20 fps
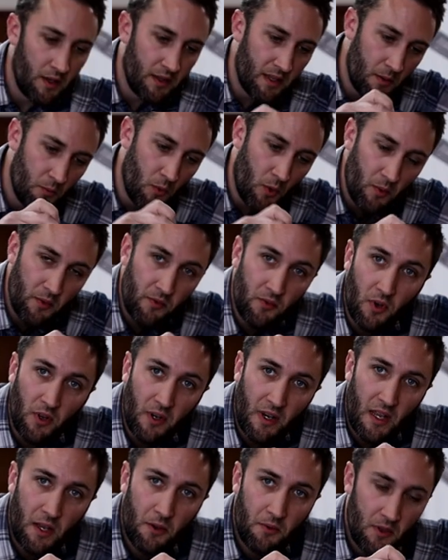then what we've
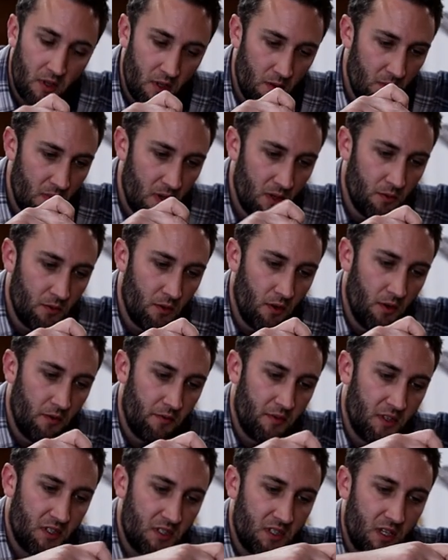got now in the middle
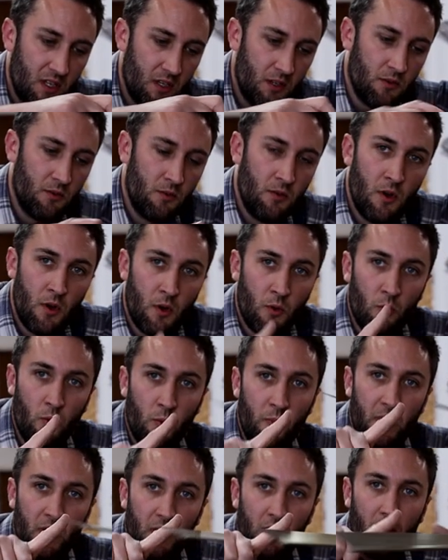of this keel
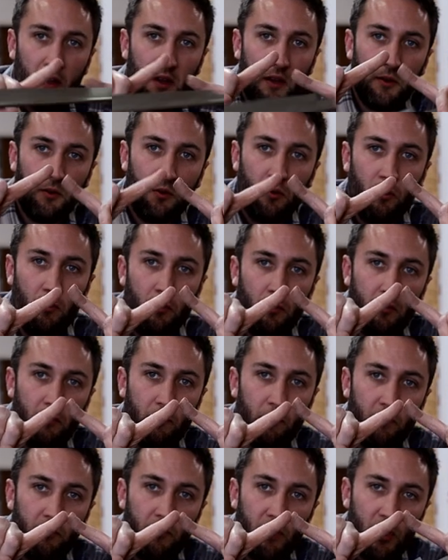will be a little
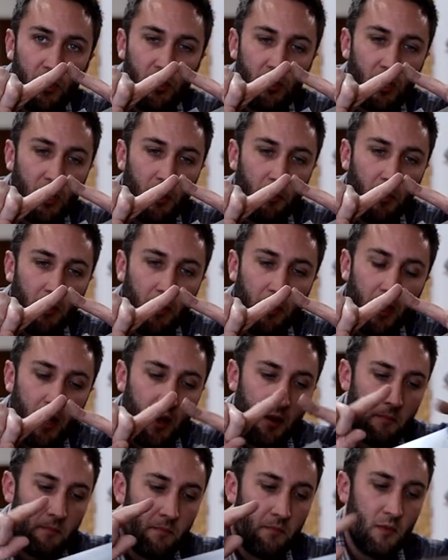V shape like
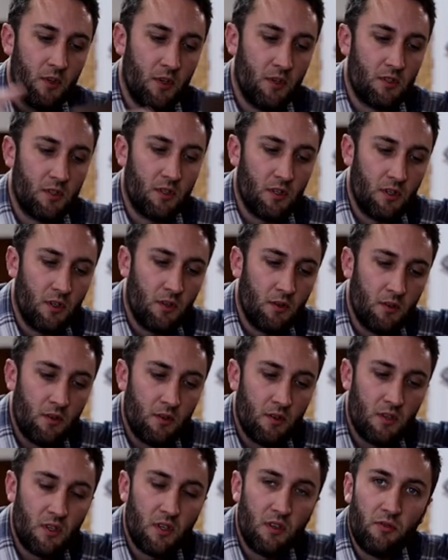that that is going to
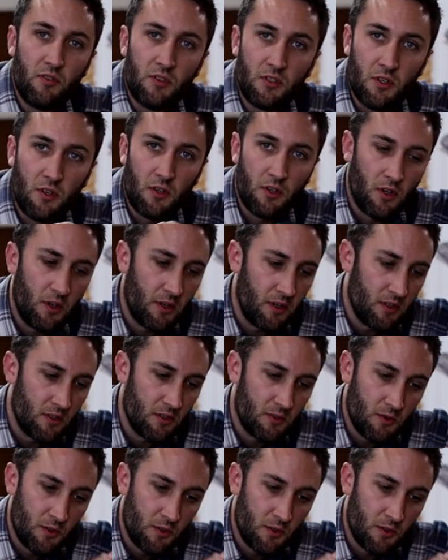give us our guidance.